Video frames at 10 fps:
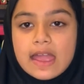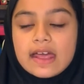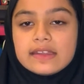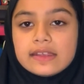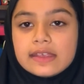
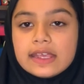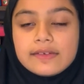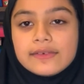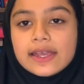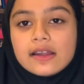and
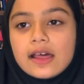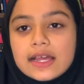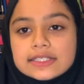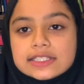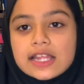he
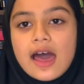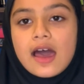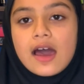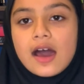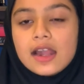realized
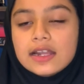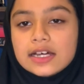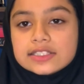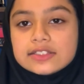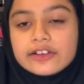that
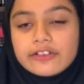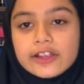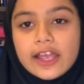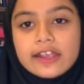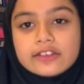Allah's the
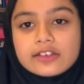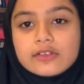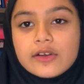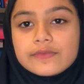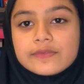
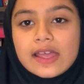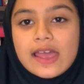creator of